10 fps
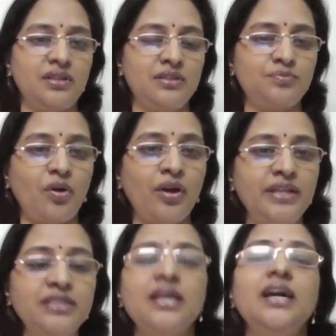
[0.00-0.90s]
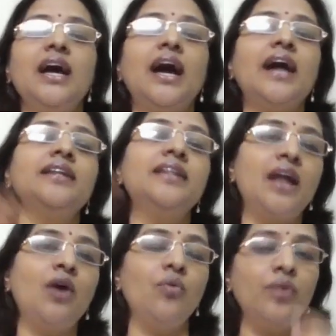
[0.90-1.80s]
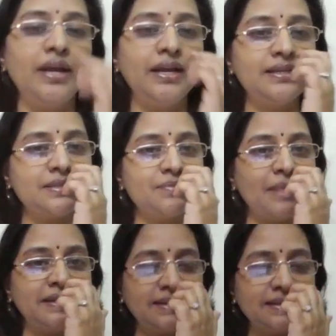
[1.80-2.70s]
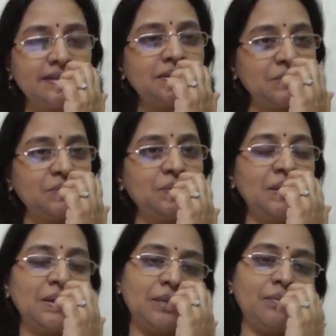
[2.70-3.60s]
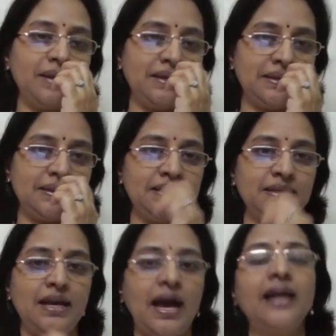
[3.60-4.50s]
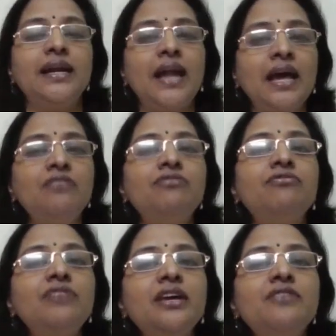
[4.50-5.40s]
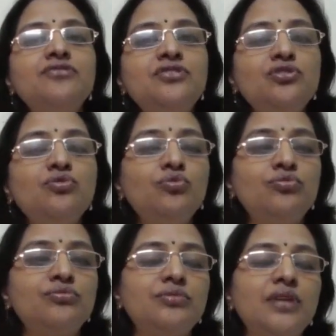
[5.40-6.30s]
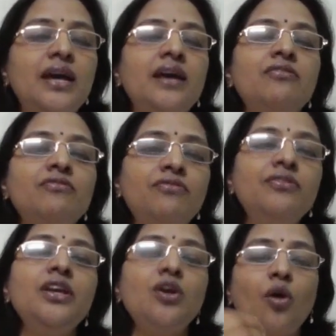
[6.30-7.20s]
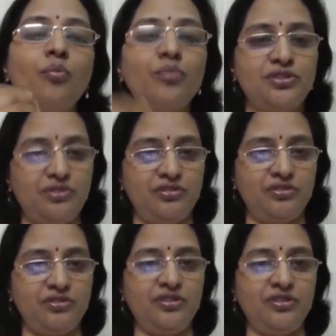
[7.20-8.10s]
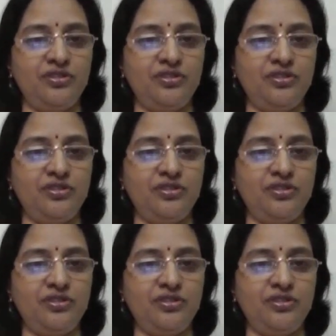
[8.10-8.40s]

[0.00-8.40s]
this point, and now it is my turn to complete it. And life gives you every opportunity